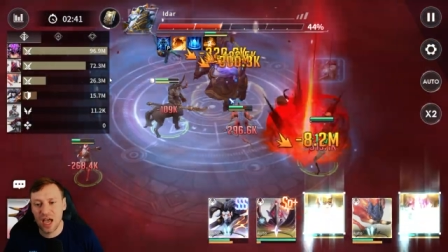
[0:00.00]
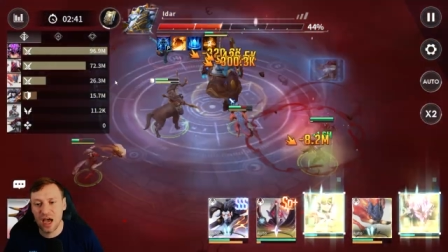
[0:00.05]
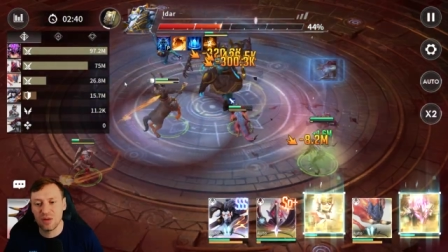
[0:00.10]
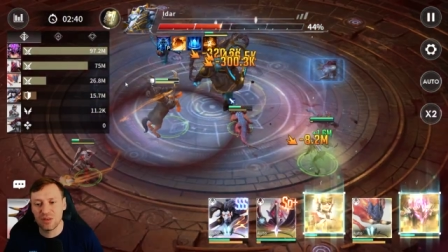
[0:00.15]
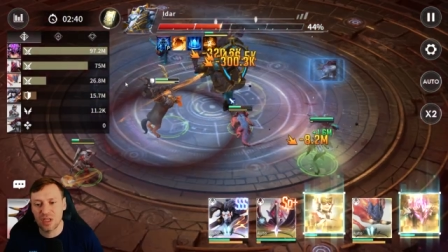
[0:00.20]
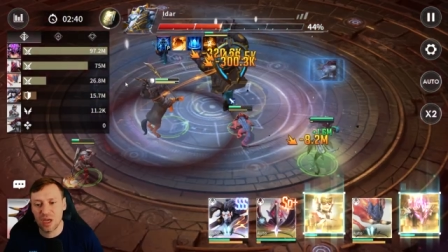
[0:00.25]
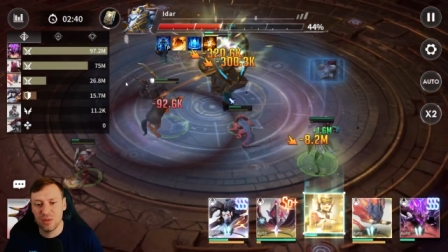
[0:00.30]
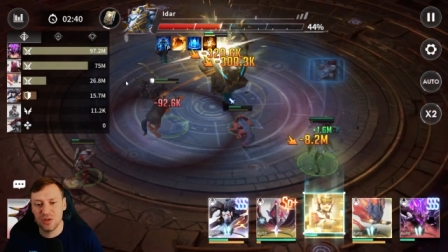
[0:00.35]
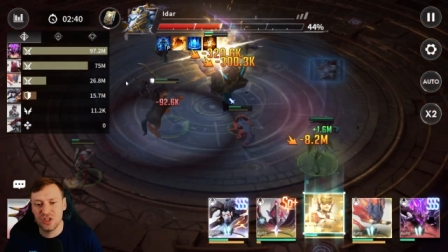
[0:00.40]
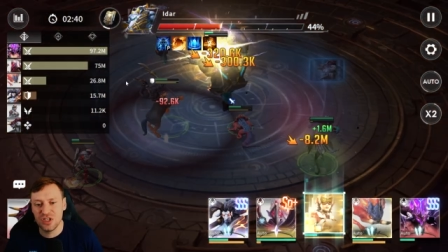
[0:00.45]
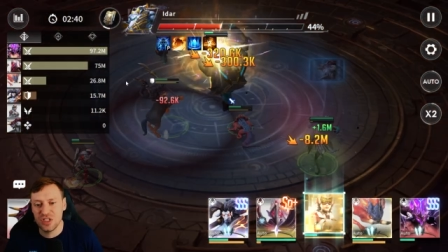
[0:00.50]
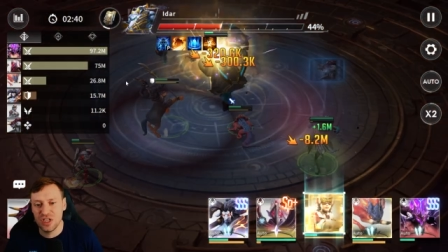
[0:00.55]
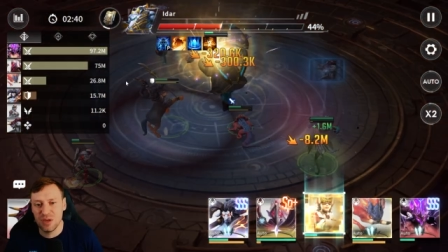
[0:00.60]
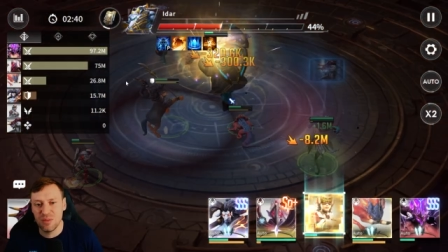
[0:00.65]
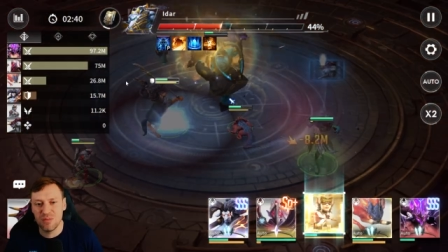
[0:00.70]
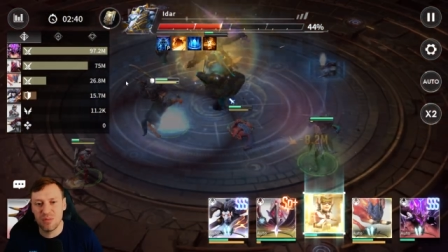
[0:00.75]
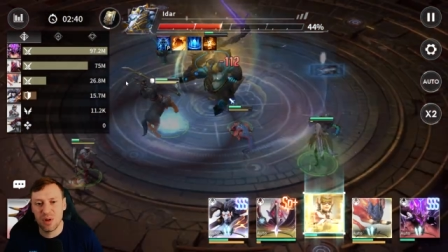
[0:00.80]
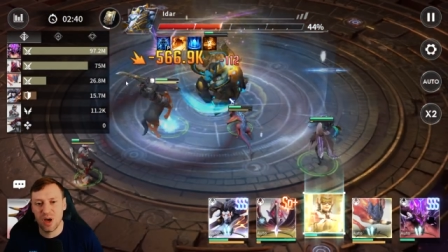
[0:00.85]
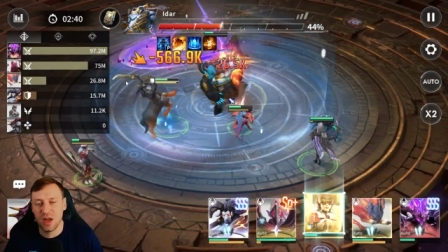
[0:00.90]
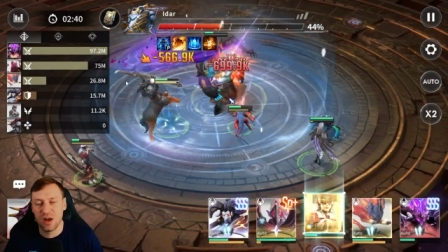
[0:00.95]
out-damages
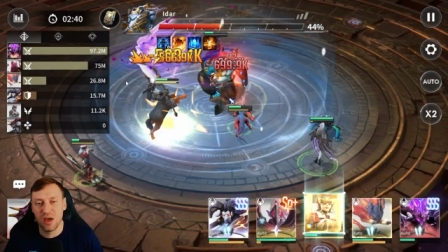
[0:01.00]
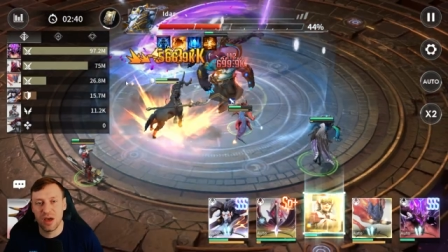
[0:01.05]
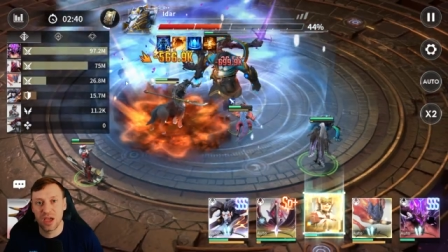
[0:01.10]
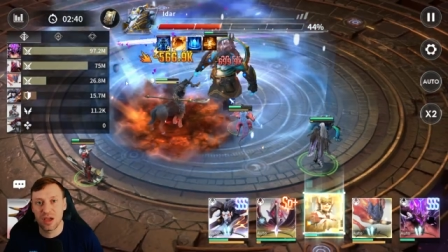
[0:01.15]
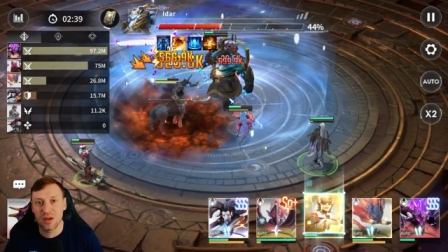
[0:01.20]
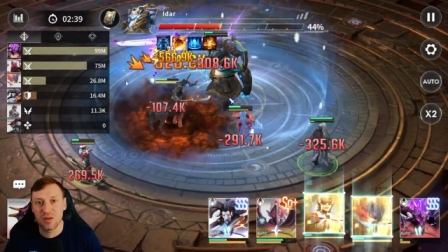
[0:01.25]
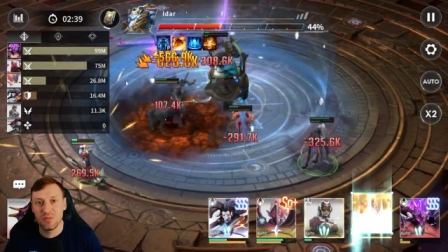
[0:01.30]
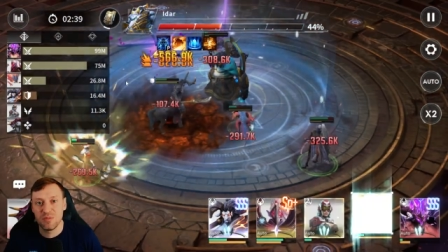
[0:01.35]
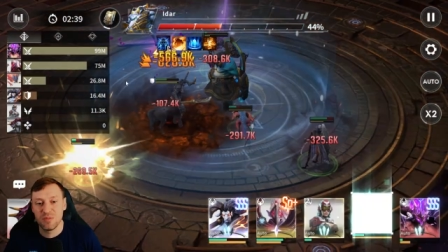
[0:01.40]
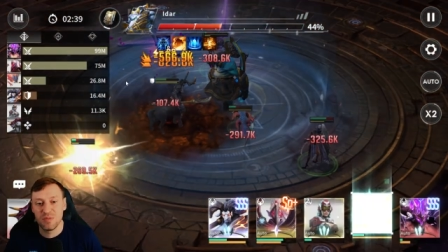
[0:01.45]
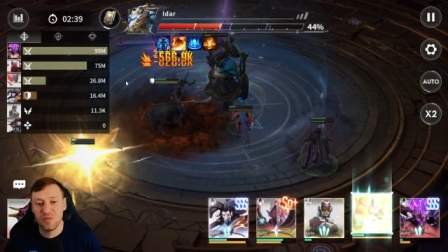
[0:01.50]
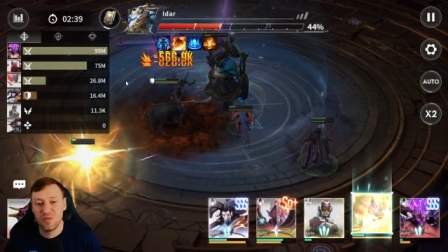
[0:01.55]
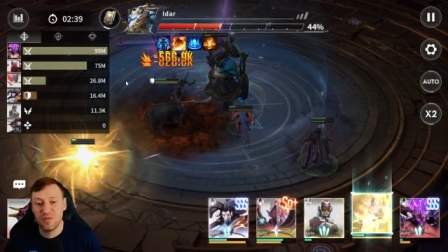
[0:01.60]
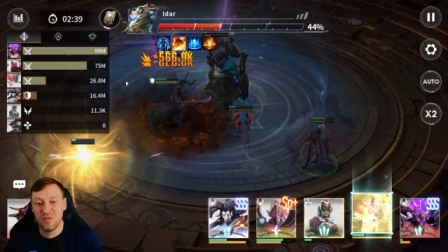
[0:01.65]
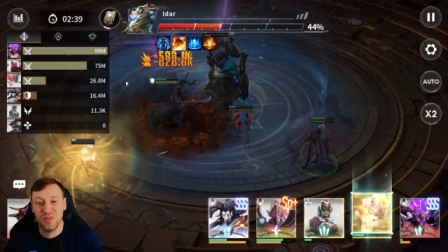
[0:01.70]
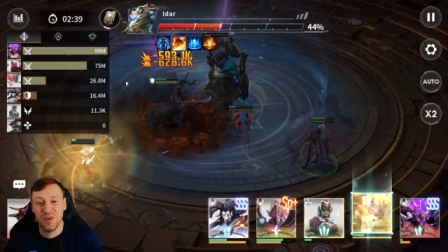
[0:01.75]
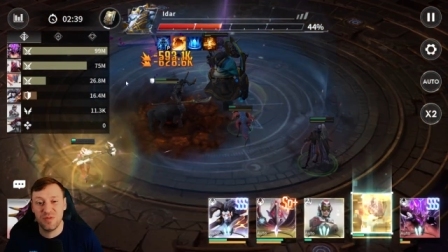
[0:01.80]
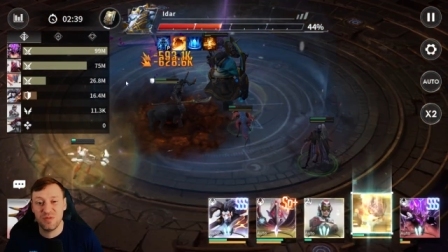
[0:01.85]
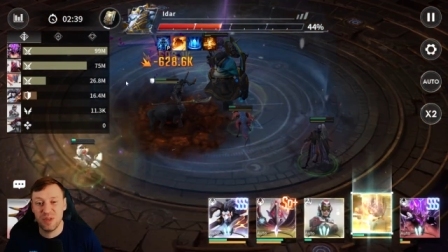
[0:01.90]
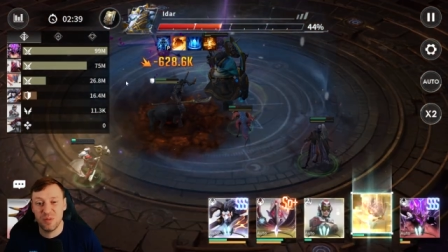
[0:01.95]
him by, like,
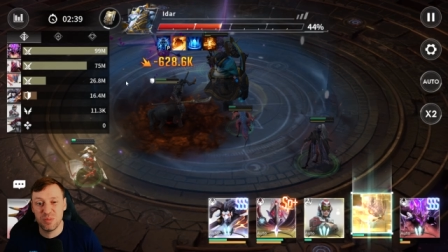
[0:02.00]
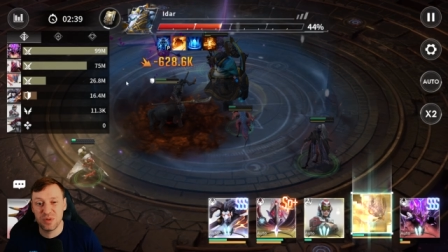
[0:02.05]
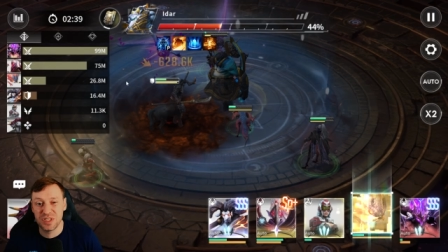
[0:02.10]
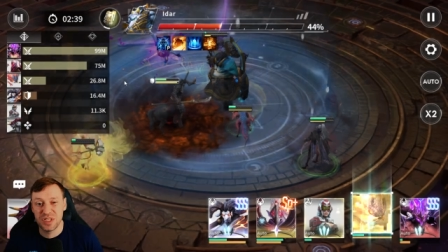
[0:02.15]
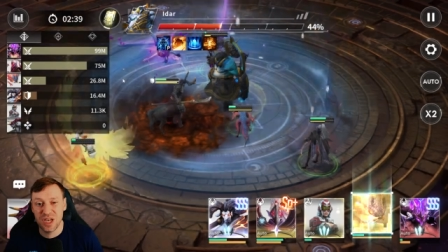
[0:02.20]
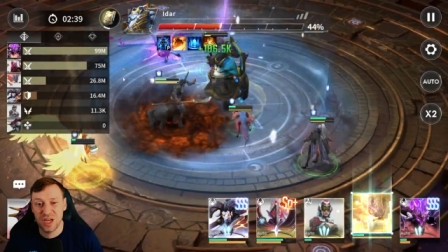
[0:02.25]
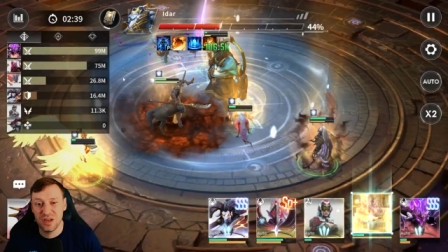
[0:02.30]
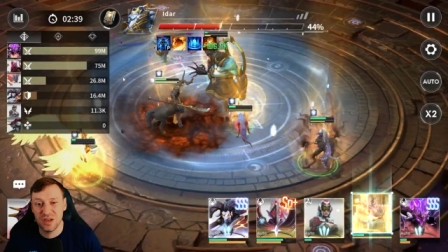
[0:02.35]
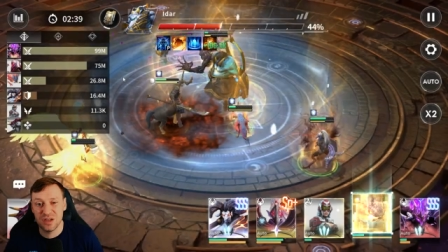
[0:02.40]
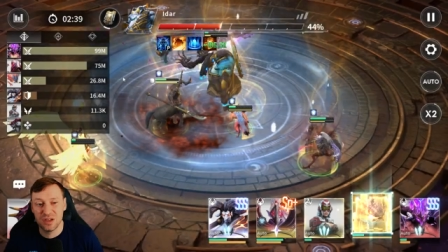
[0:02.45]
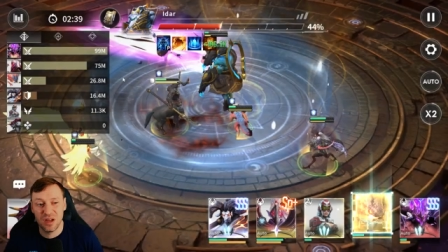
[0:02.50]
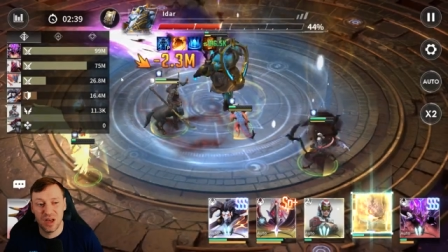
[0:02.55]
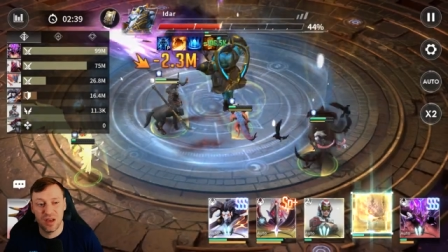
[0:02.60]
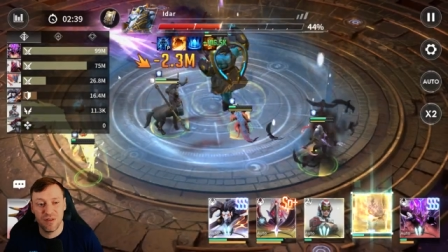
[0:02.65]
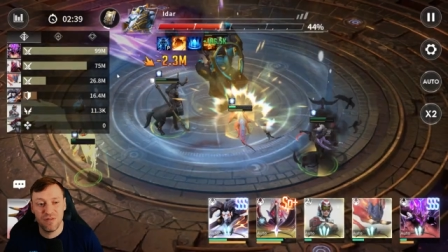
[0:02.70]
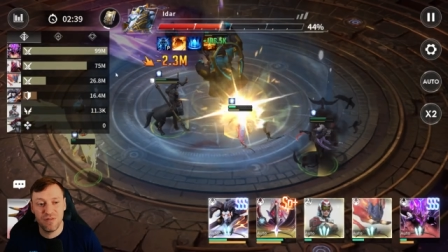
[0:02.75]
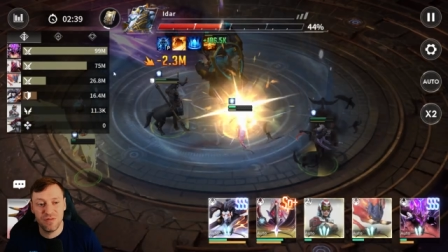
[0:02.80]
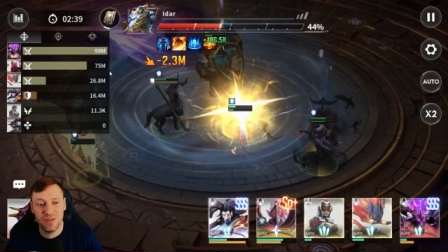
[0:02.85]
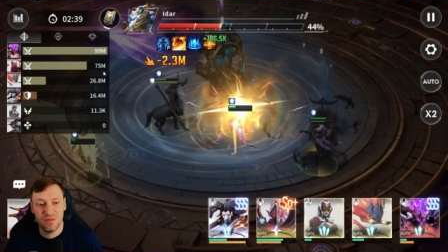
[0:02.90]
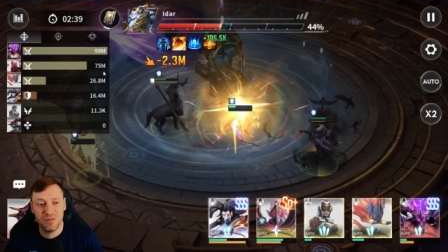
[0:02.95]
fifty percent.
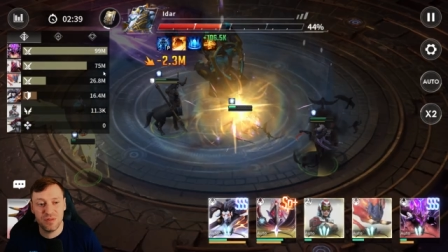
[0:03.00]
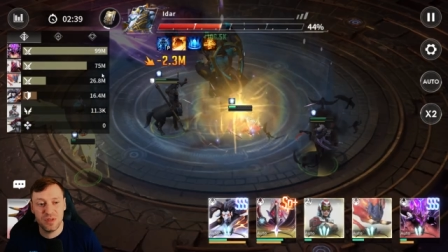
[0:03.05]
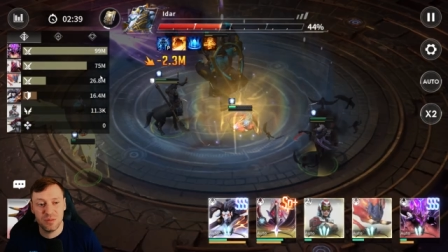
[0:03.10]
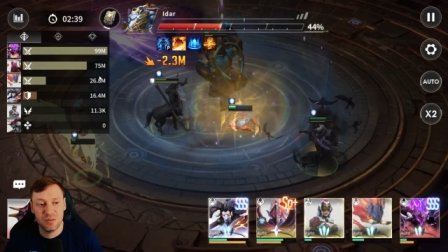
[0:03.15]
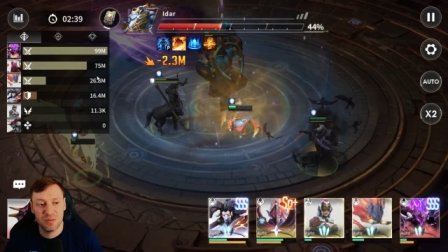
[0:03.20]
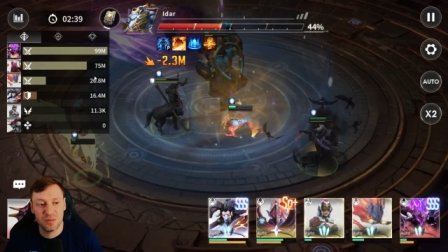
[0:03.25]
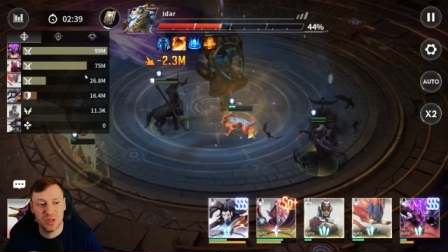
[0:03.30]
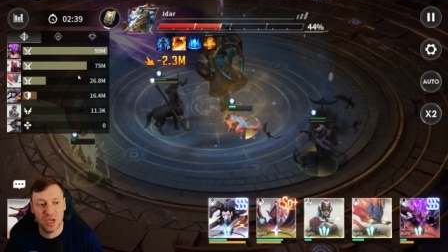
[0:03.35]
Like, fifty...